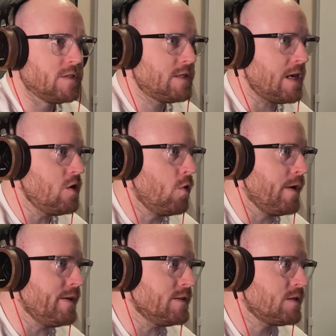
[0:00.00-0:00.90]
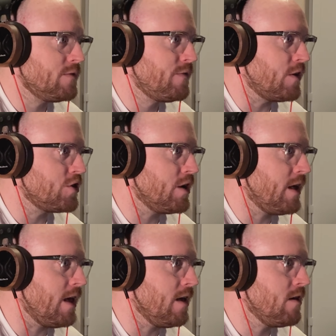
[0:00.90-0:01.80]
denoise function
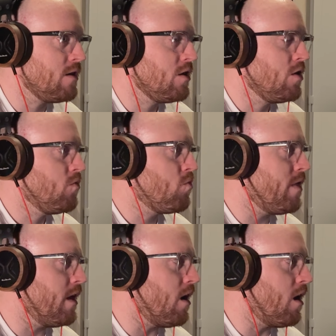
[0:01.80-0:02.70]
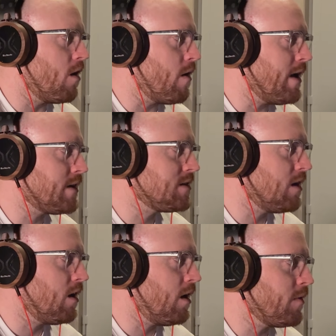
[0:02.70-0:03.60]
here within RX.
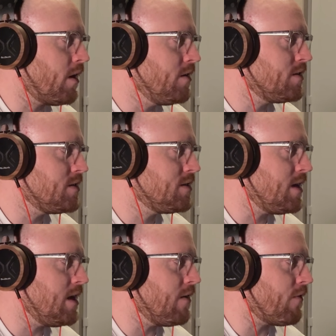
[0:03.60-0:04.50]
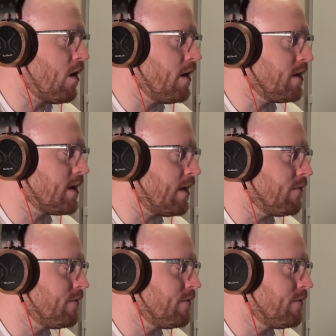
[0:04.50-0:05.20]
I'm going to see if I can